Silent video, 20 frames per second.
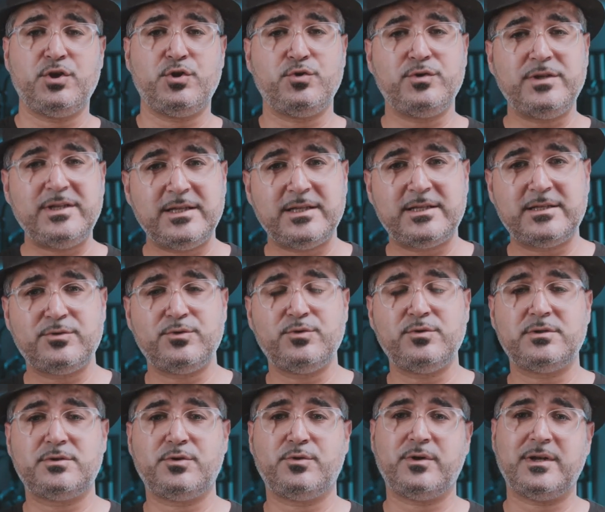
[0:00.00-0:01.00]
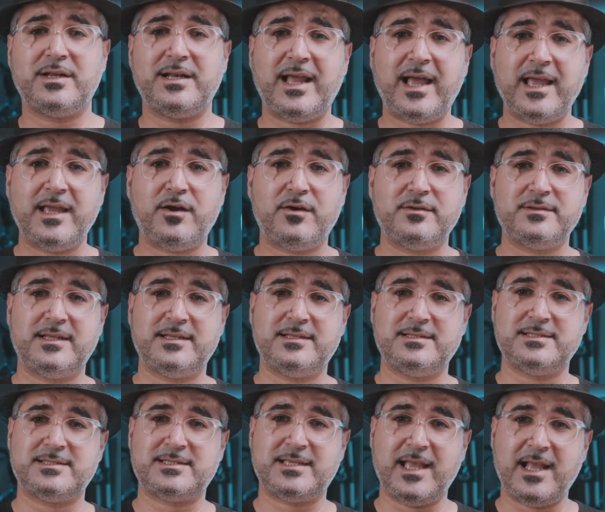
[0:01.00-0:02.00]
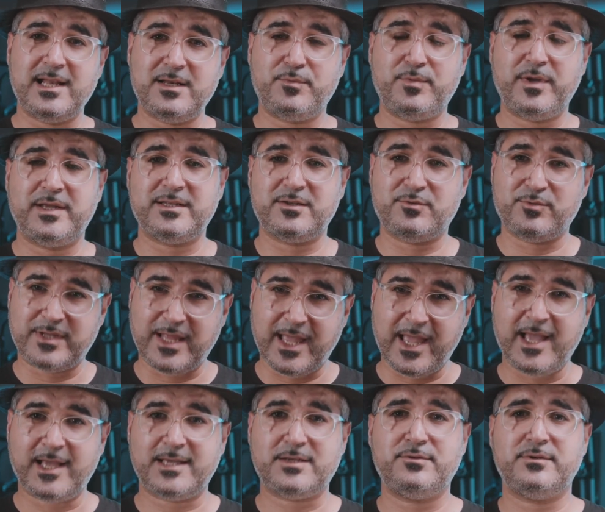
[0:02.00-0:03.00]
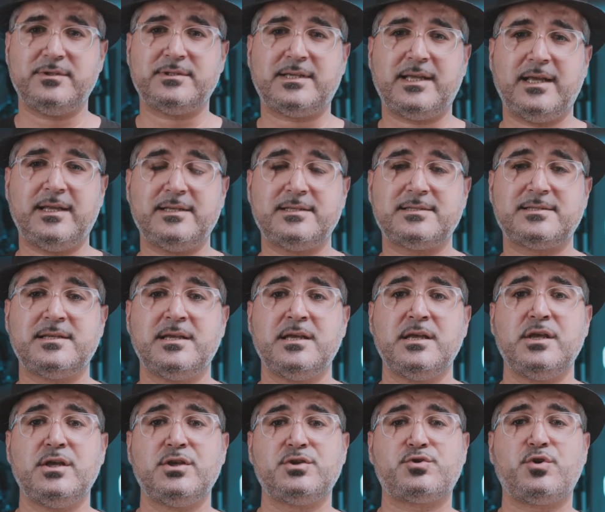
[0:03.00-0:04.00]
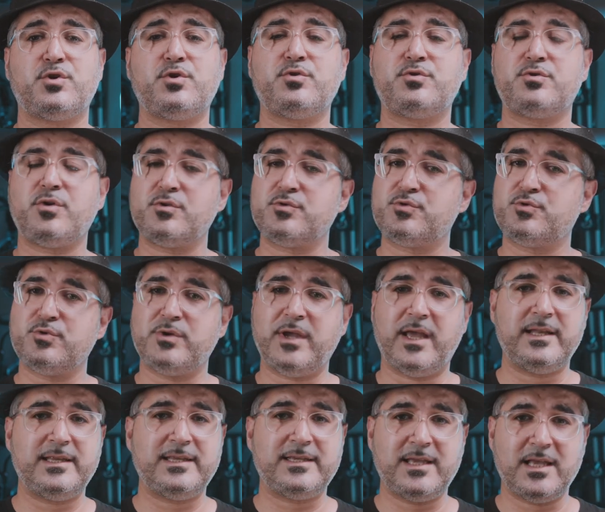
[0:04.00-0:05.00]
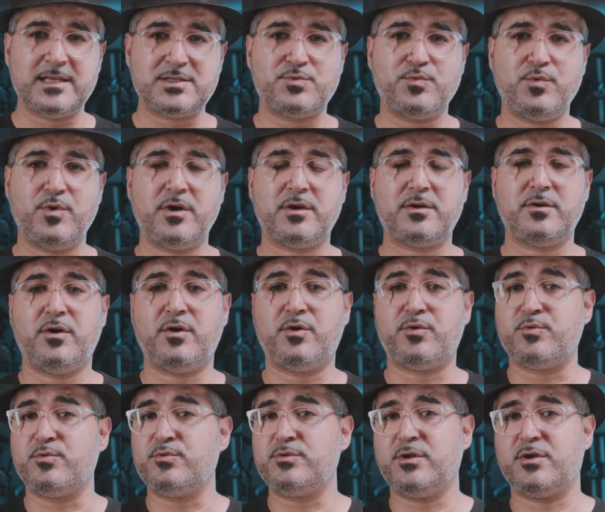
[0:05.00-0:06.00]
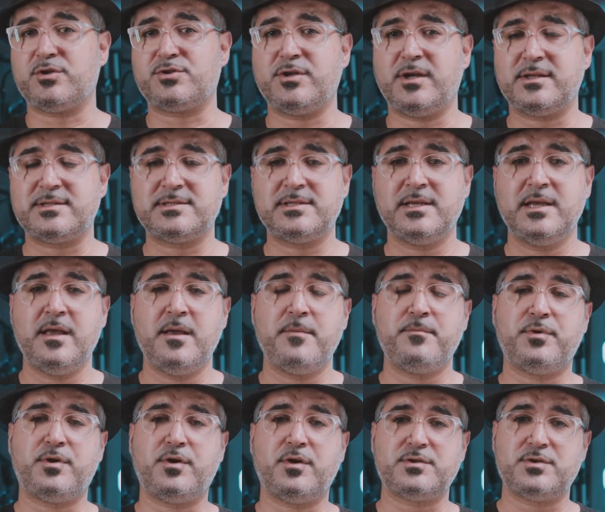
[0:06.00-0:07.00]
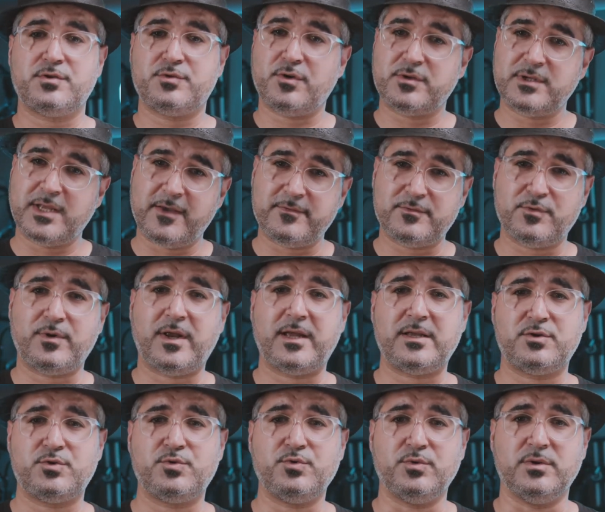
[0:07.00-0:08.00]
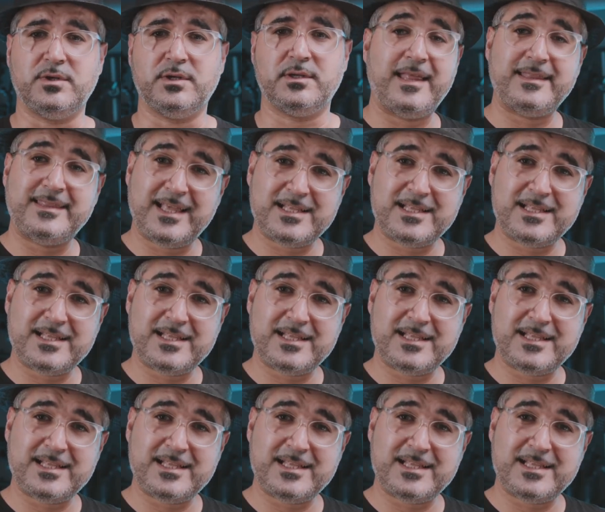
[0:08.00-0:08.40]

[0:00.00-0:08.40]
you need a tool to rely on that is calibrated with accurate colors so you don't do any guesswork or ruin your shots because you don't have the right tool. And